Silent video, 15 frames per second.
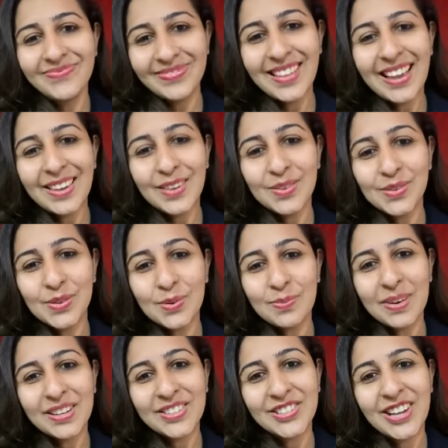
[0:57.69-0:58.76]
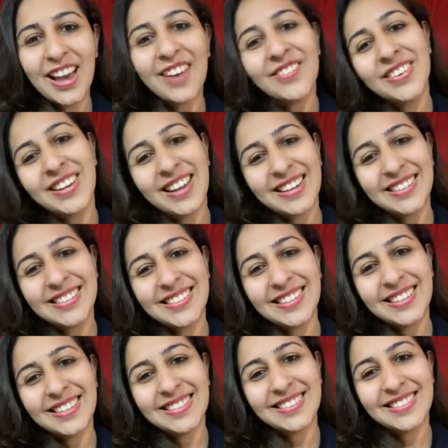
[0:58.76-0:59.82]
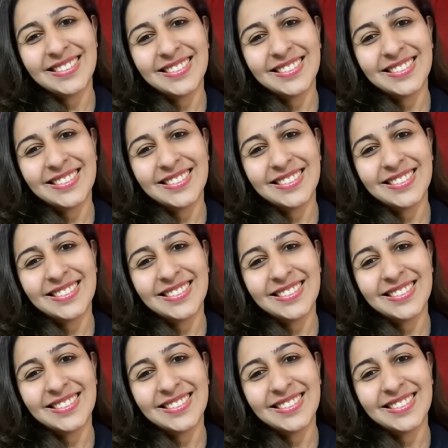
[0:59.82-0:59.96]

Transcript: Thank you so much. Have a nice day.